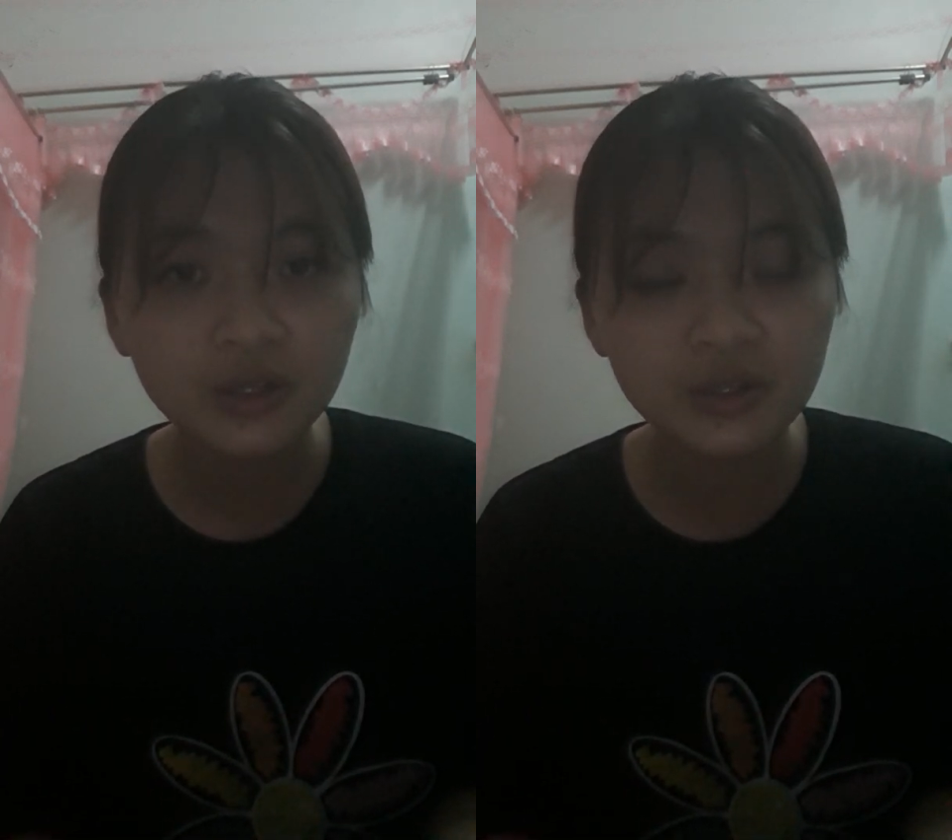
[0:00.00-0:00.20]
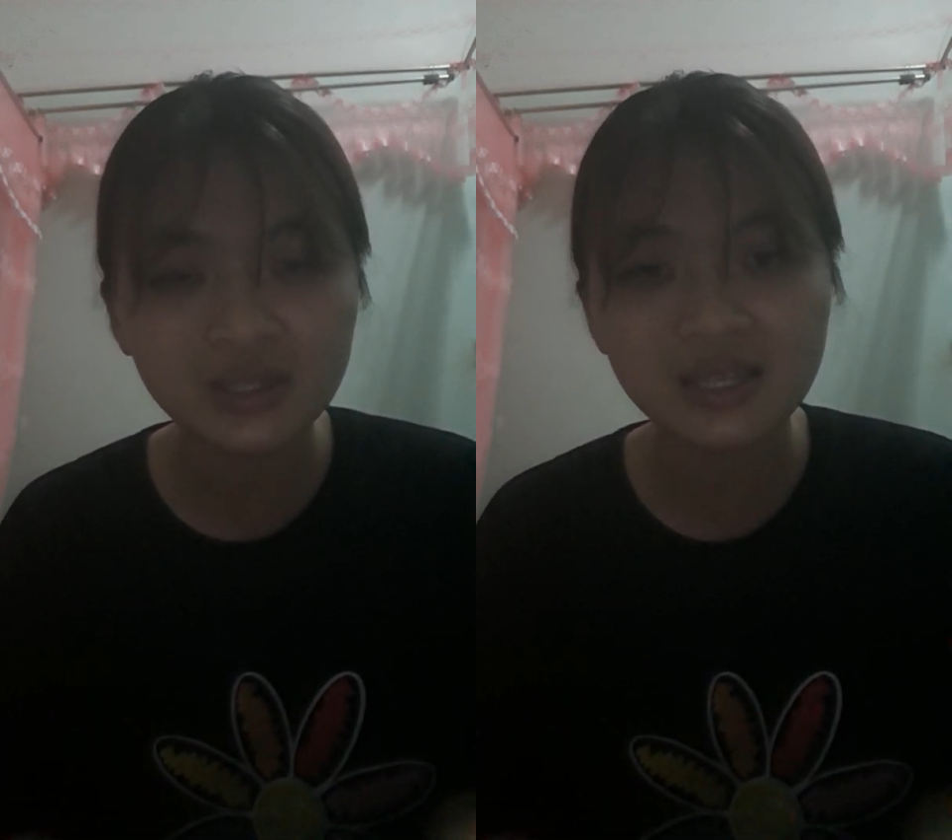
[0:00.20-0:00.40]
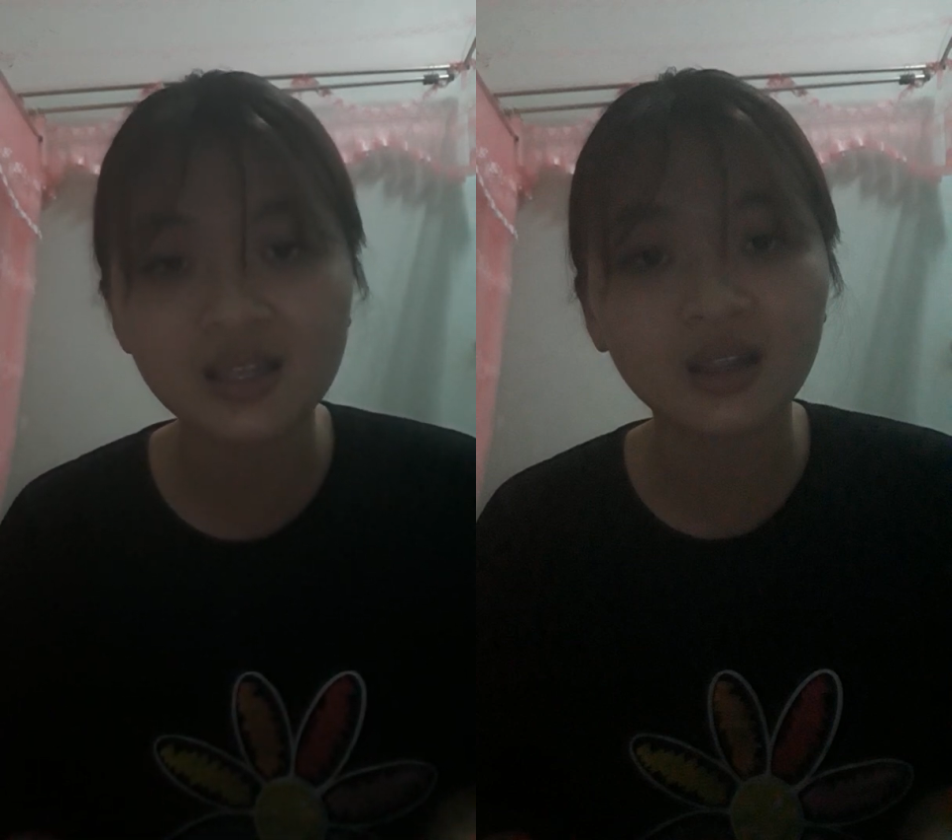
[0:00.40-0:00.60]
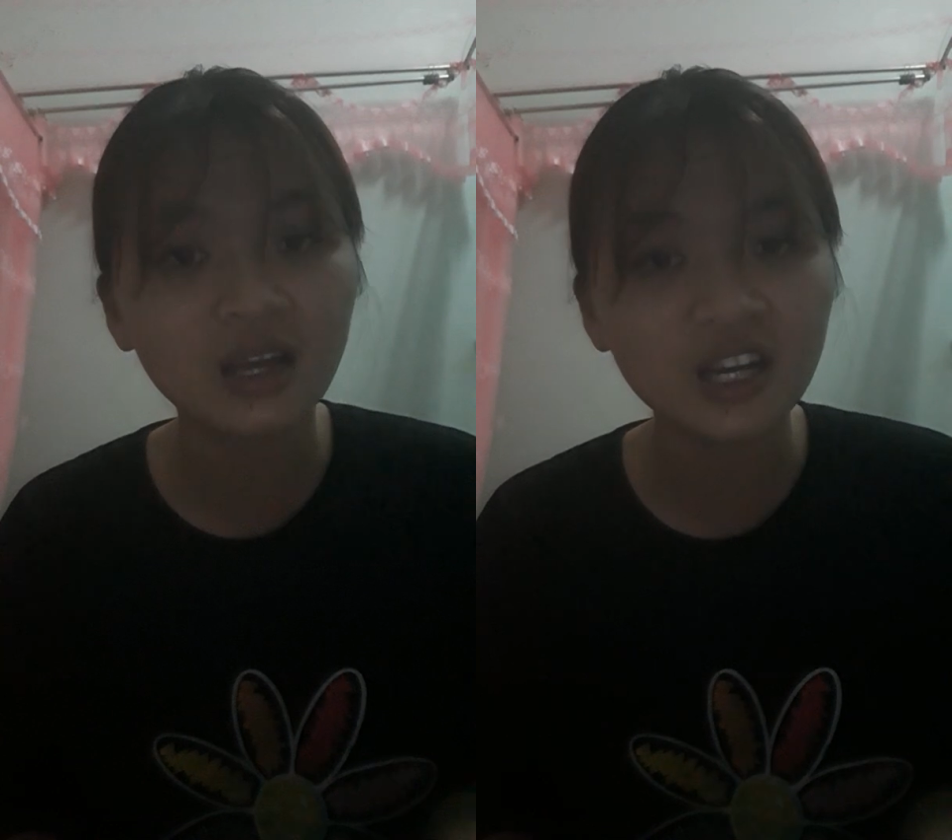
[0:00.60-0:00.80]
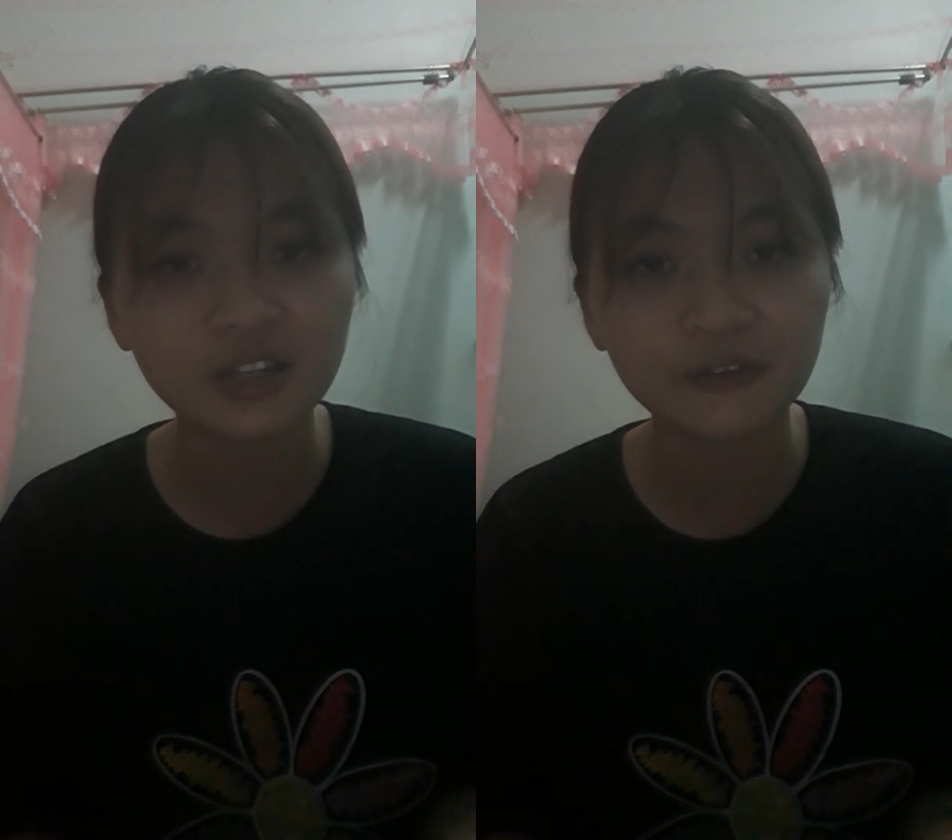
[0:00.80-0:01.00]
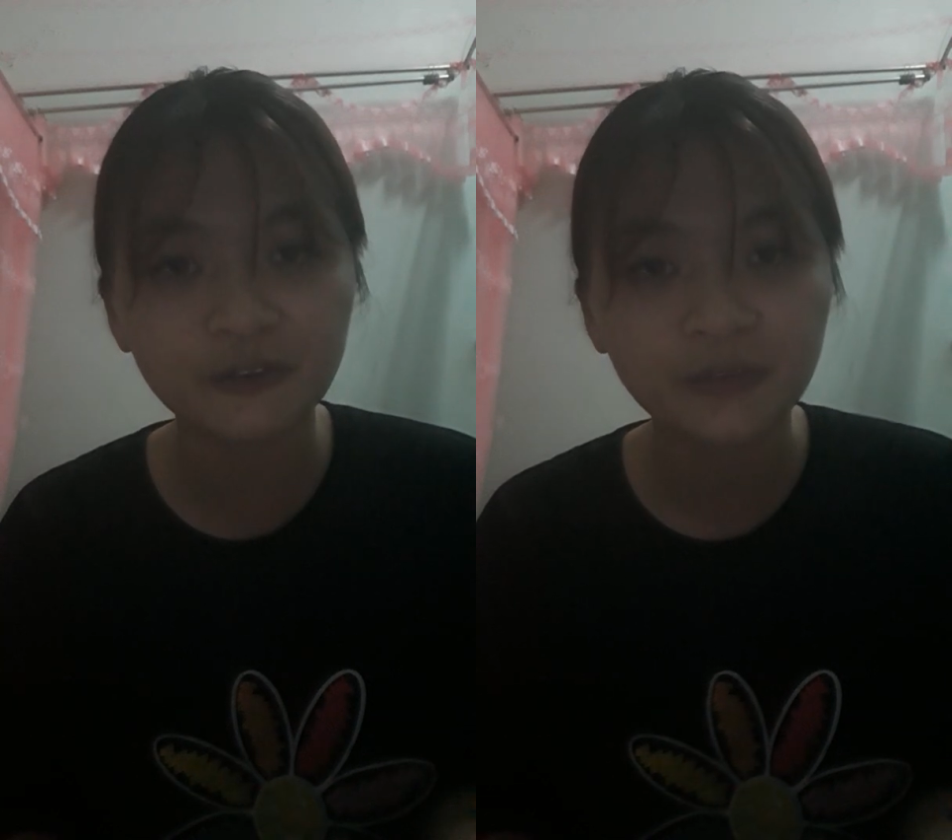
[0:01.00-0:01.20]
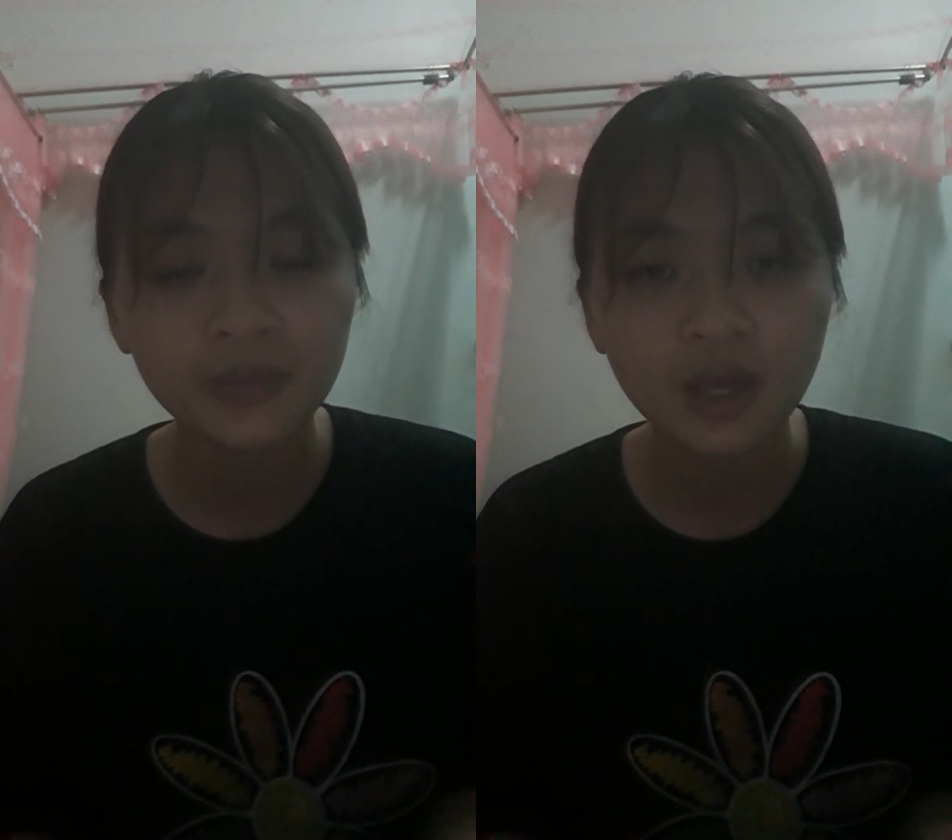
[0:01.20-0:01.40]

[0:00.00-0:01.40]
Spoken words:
could save your life.